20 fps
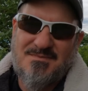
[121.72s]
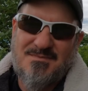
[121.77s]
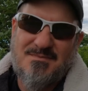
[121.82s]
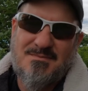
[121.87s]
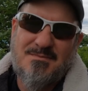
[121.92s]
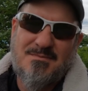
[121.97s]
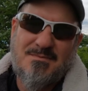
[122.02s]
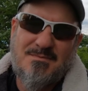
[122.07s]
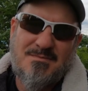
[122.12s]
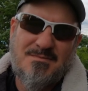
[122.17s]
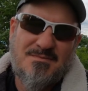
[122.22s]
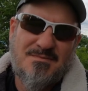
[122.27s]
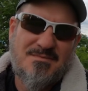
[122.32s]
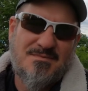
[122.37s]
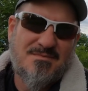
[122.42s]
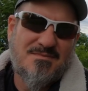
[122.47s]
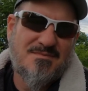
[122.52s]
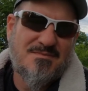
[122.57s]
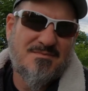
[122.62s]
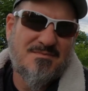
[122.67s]

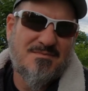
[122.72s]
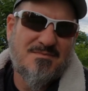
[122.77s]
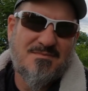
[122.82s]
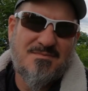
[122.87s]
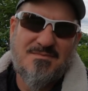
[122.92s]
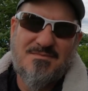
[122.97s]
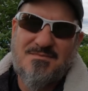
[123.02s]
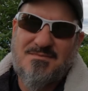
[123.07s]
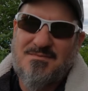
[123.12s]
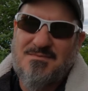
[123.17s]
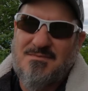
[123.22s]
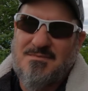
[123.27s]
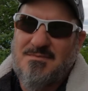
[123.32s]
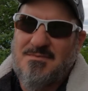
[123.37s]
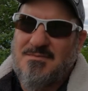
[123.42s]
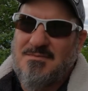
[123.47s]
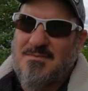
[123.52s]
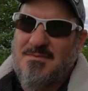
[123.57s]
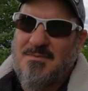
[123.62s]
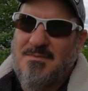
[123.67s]

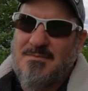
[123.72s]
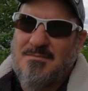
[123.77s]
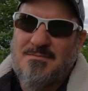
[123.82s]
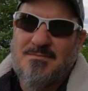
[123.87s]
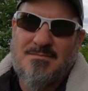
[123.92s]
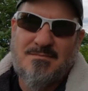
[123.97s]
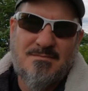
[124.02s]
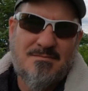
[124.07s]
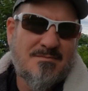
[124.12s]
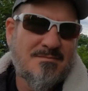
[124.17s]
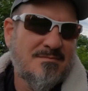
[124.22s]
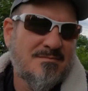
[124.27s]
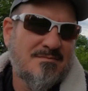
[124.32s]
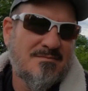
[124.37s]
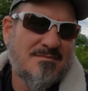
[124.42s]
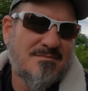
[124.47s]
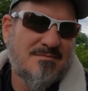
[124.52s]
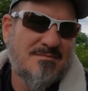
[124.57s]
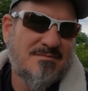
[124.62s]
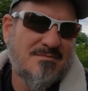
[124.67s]

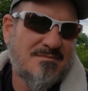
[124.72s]
[no speech]